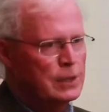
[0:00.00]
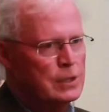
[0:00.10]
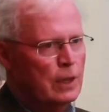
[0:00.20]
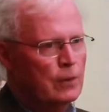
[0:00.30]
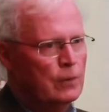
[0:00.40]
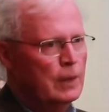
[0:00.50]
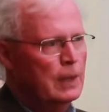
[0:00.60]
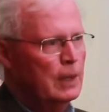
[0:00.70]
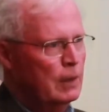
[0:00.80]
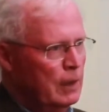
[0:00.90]
So
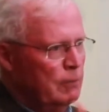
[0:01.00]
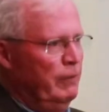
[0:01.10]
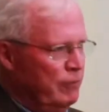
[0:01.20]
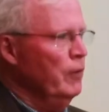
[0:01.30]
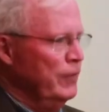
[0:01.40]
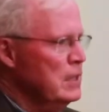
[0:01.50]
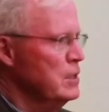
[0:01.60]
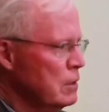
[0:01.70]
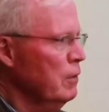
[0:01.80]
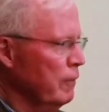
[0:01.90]
we've got
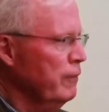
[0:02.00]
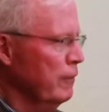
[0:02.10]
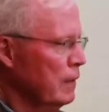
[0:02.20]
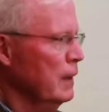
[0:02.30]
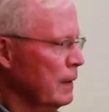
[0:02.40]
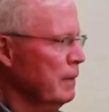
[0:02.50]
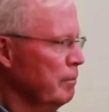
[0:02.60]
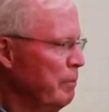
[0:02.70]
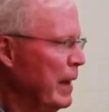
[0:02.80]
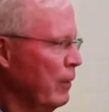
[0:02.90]
this sort of
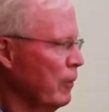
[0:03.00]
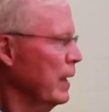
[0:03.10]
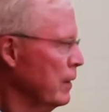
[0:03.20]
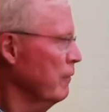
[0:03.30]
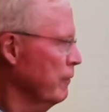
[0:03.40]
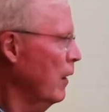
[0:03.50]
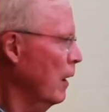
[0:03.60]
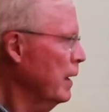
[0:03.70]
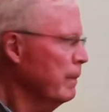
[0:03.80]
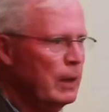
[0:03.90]
background of
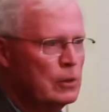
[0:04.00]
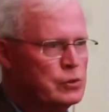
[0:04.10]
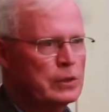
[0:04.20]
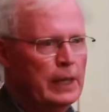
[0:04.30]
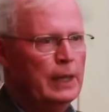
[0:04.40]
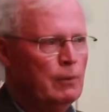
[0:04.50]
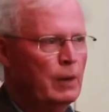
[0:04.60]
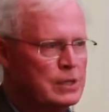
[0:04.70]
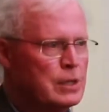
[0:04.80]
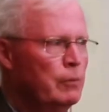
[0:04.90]
high emotion
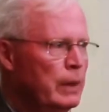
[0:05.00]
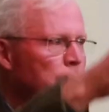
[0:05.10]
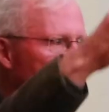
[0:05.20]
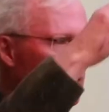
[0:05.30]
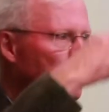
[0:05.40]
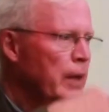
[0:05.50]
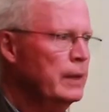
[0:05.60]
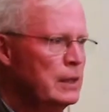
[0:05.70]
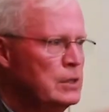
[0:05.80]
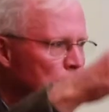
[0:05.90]
anyway. So when we go
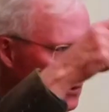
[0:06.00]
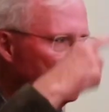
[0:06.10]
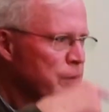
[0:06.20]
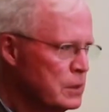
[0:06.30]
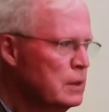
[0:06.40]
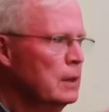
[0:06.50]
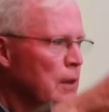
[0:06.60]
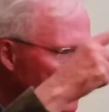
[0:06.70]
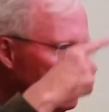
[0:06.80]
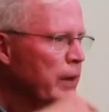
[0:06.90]
around these loops,
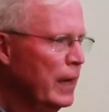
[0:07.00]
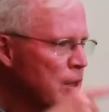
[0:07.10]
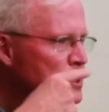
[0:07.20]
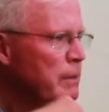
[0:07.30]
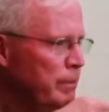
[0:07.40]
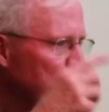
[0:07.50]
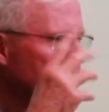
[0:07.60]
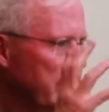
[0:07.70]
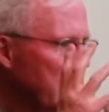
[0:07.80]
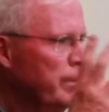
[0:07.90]
we're actually
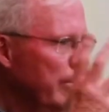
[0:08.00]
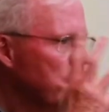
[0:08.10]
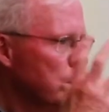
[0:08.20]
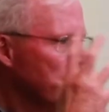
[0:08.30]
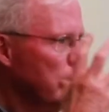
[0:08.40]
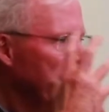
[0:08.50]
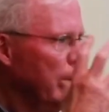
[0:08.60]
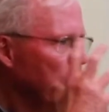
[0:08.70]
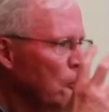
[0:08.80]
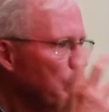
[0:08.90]
building a
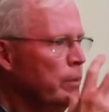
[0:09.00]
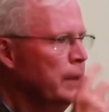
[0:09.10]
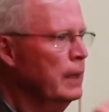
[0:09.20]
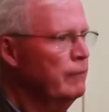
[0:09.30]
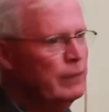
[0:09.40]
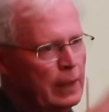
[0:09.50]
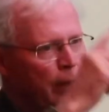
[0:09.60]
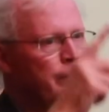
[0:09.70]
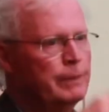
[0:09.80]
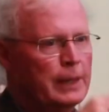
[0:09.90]
post-traumatic loop. And they've
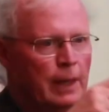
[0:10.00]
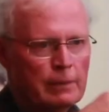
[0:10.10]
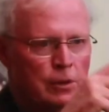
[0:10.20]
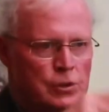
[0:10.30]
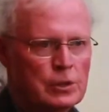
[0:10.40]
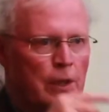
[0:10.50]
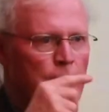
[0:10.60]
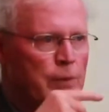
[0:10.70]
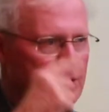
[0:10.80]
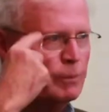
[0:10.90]
now been able to
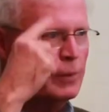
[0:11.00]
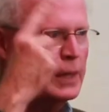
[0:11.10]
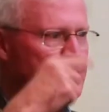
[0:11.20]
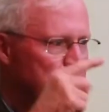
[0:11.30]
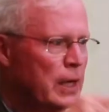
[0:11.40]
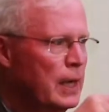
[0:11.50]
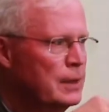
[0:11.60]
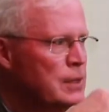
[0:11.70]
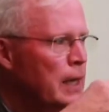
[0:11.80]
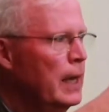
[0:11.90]
show with the brain
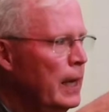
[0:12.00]
scans